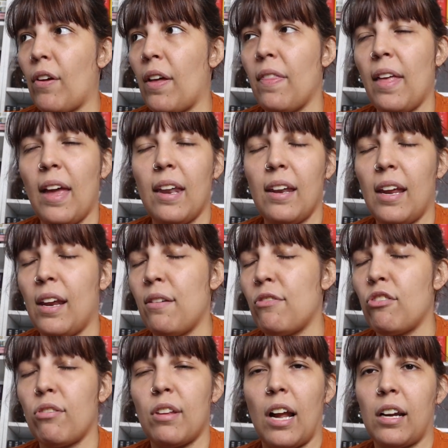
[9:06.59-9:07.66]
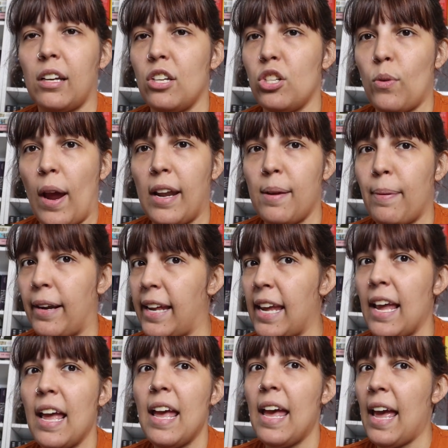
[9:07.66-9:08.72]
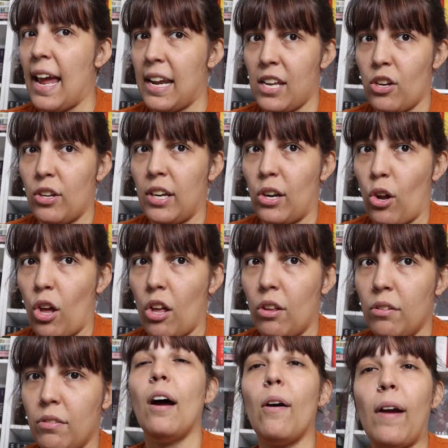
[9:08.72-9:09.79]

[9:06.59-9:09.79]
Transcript: and then it's just not going to do anybody any good at all.